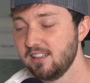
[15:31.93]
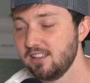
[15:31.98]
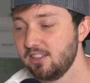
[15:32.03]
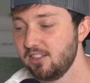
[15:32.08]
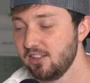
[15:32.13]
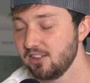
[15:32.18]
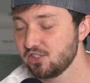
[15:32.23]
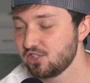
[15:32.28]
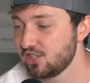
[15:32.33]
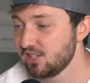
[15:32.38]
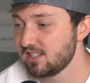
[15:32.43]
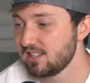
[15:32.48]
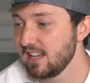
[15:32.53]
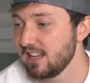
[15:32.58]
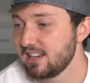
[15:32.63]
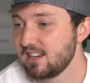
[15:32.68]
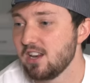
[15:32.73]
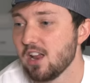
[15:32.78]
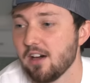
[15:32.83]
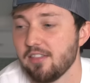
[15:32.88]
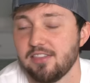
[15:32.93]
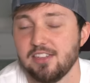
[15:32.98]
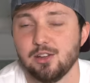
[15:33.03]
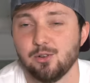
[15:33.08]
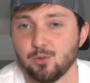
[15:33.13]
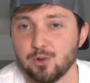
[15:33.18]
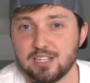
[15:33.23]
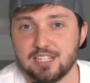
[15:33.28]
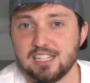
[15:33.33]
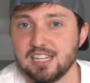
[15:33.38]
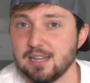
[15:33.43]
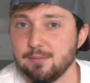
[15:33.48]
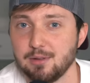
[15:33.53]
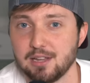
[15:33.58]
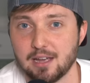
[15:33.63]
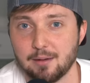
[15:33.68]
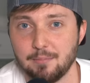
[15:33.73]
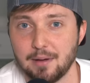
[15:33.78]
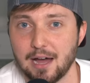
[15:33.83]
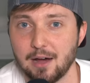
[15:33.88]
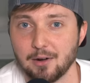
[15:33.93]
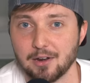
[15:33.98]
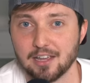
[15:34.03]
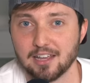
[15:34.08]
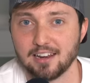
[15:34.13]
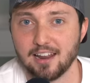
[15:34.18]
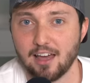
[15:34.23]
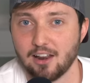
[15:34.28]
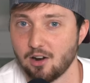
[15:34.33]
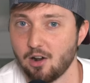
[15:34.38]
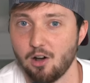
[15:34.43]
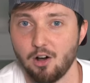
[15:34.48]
there's just like nothing redeeming about it at